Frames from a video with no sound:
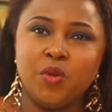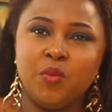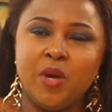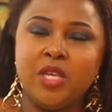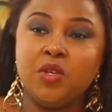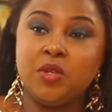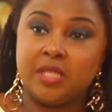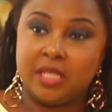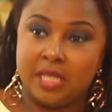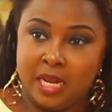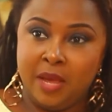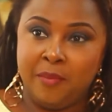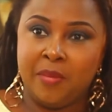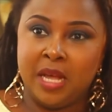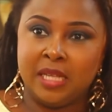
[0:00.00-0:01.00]
when you
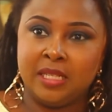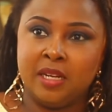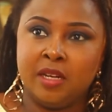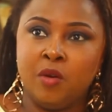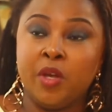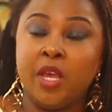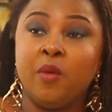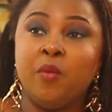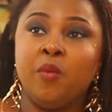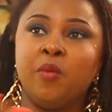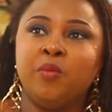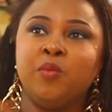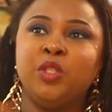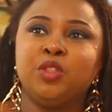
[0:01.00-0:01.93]
sleep, as in, okay, we